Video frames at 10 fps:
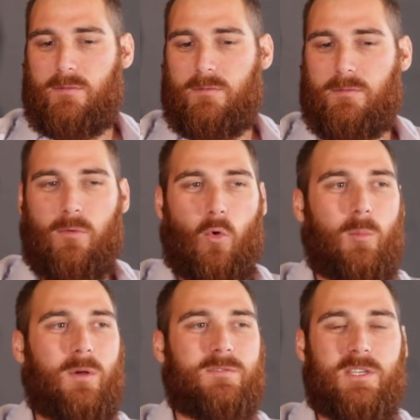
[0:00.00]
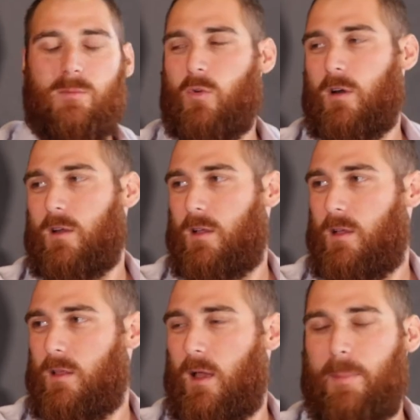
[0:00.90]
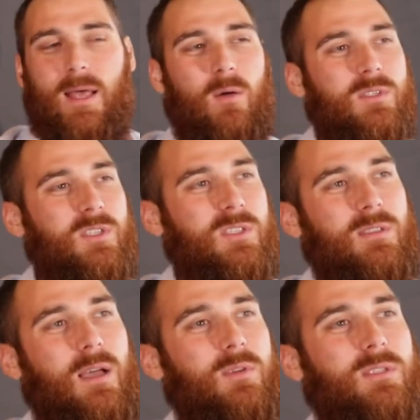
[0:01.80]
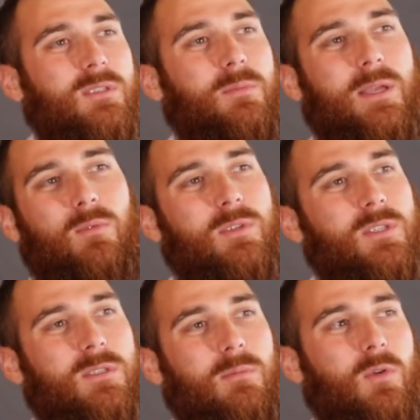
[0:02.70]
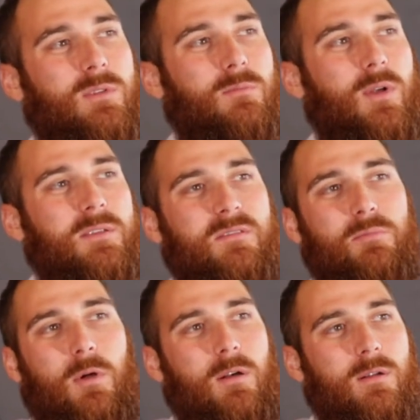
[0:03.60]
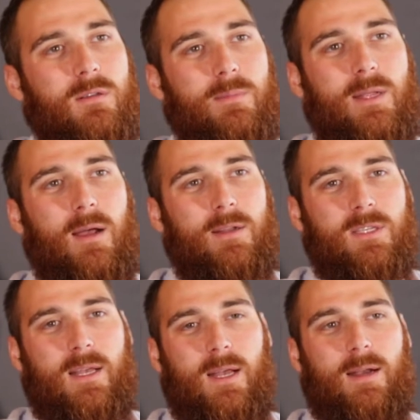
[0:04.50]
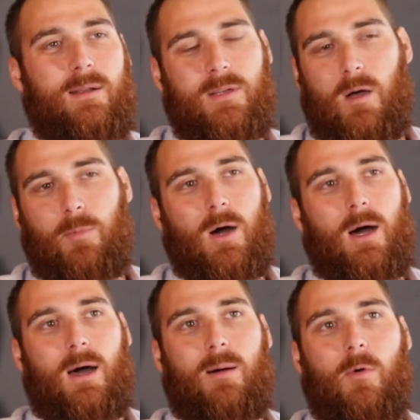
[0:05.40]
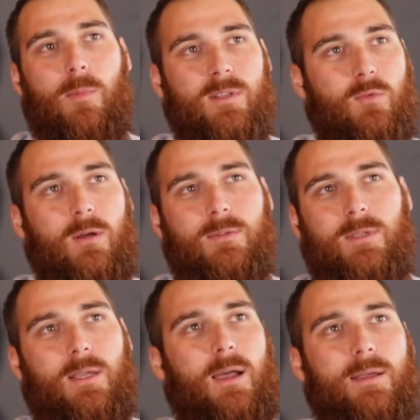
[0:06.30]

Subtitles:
form of teamwork. Mm-hmm. I mean, that was to me was just the most impressive part. I mean, I had a couple aha moments where I was just like,